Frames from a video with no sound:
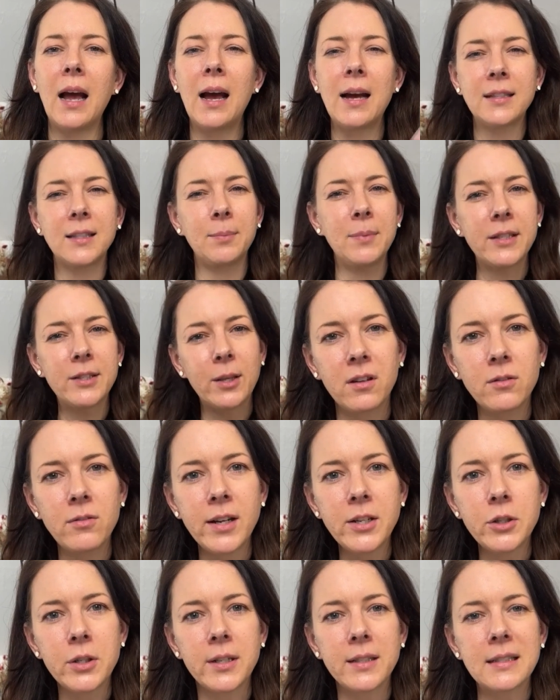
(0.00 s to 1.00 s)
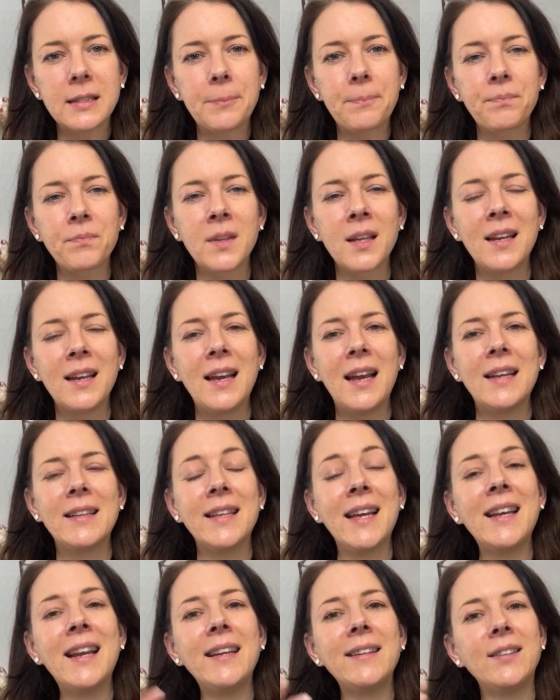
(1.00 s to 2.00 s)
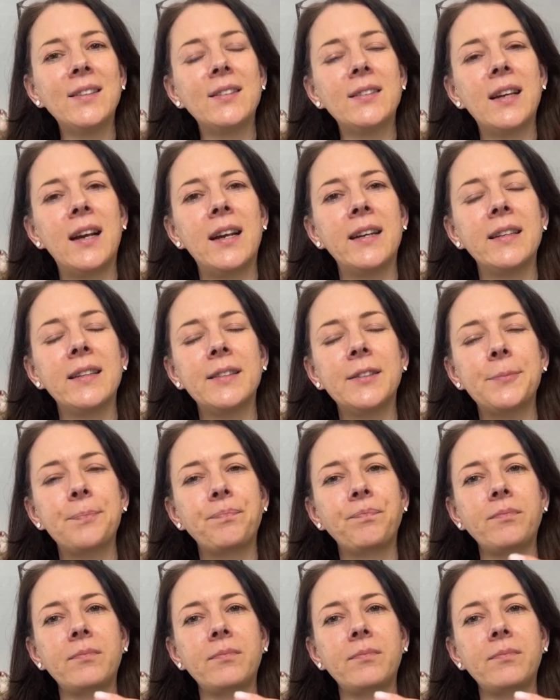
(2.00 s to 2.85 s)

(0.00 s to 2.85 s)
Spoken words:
ask me some questions? Then I started